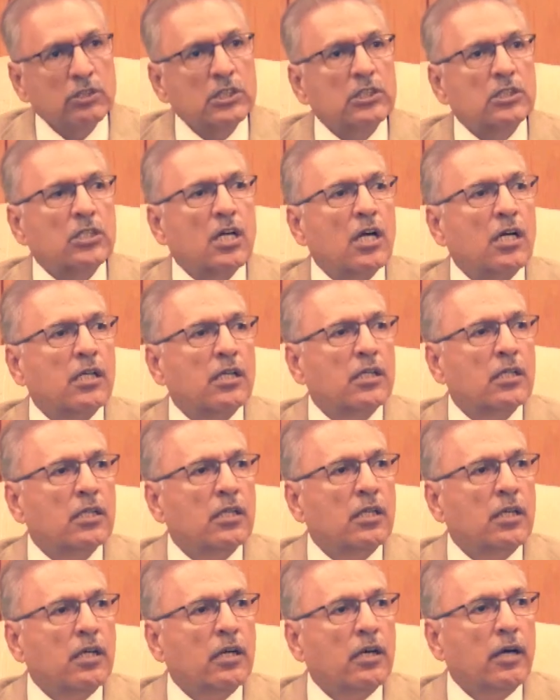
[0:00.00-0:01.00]
start
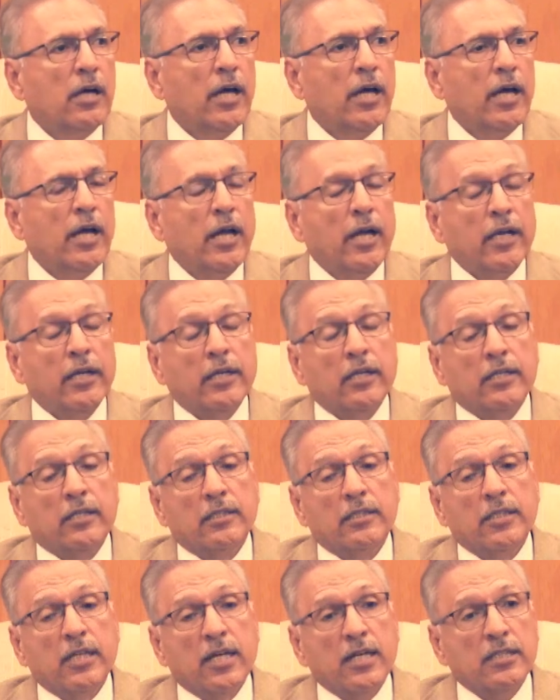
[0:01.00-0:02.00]
and
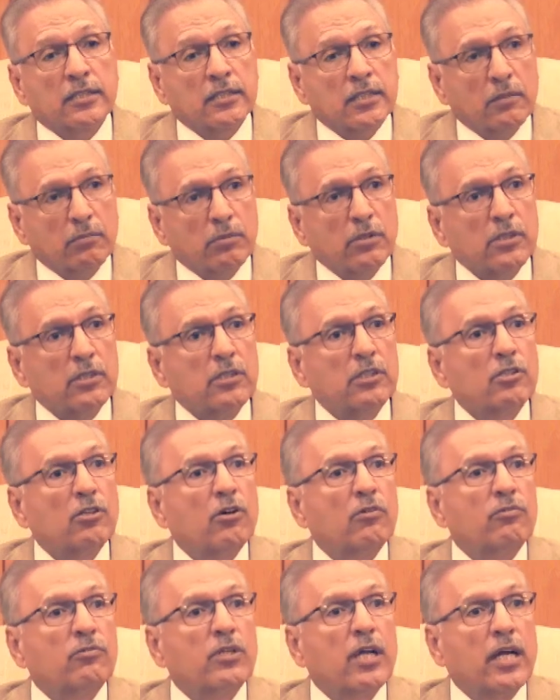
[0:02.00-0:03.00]
the acceptability
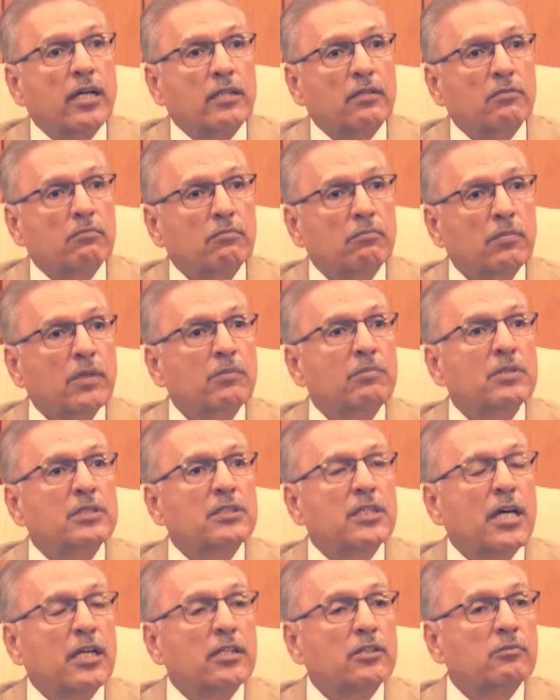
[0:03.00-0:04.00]
of that may be
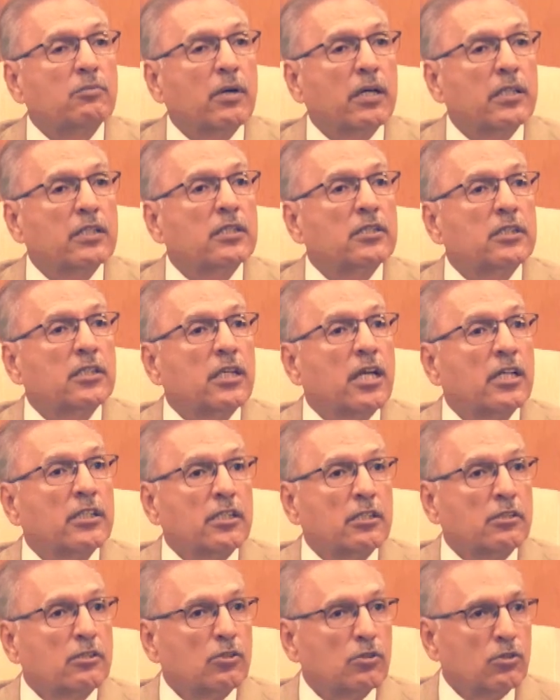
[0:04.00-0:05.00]
challenged by the
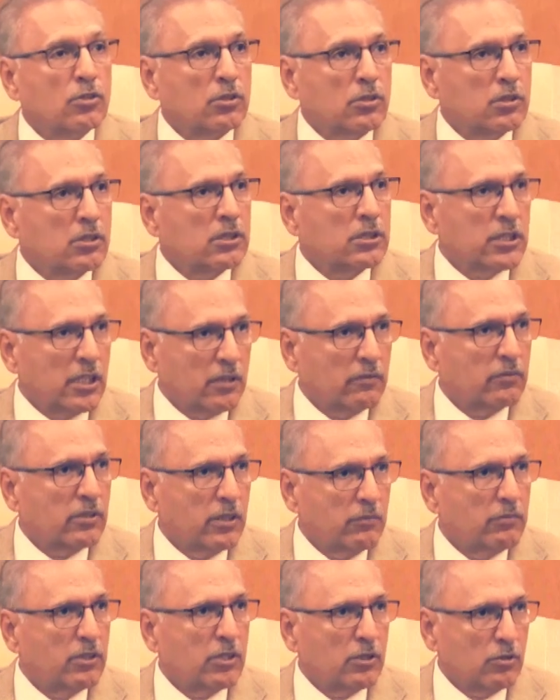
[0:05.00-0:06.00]
international court itself,
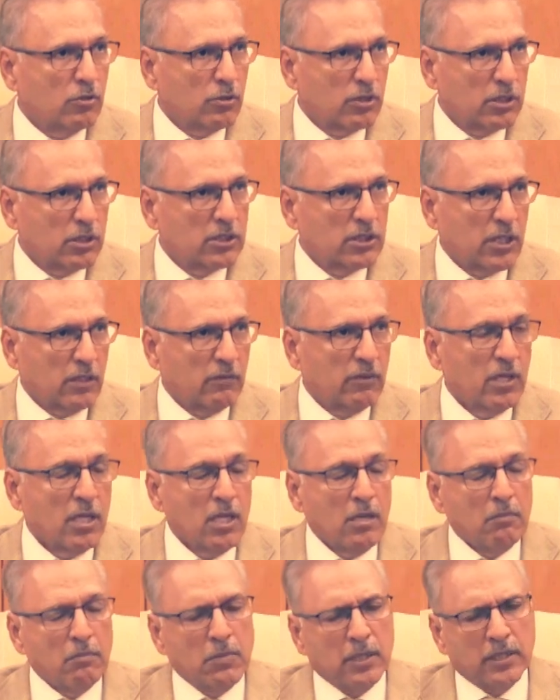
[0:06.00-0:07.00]
criminal court itself.
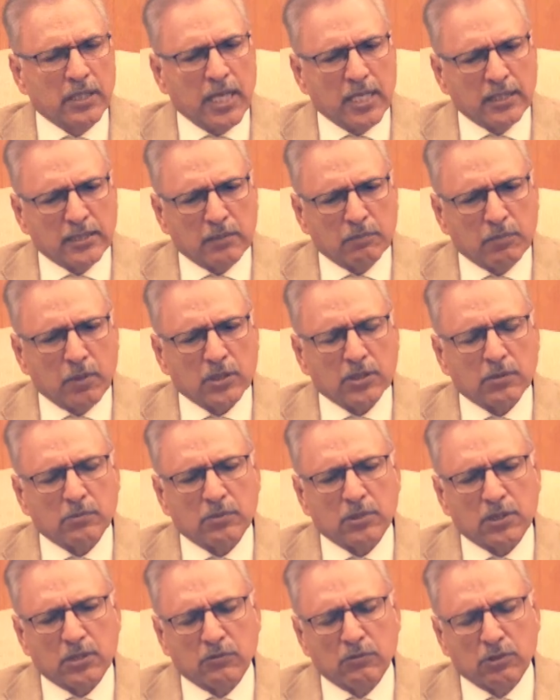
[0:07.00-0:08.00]
But that's a
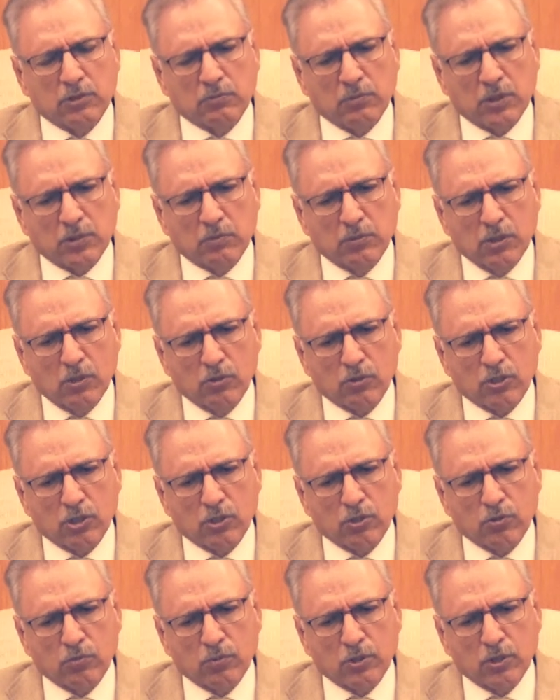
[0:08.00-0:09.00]
possibility which must be looked
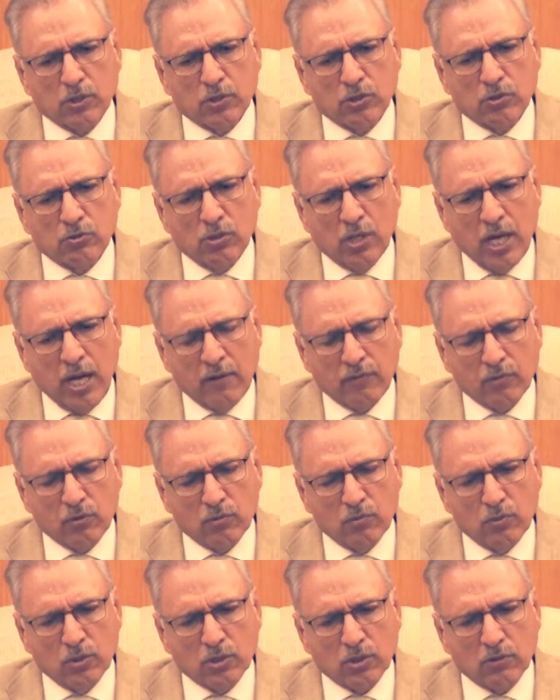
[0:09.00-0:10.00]
into, because you have
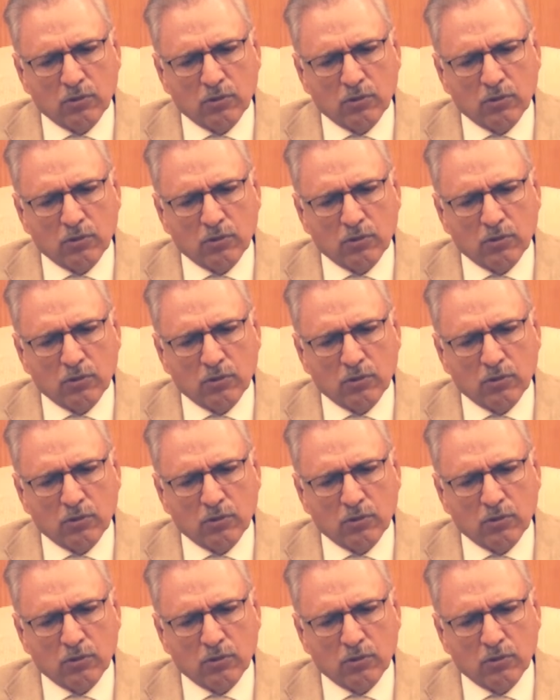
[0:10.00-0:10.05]
to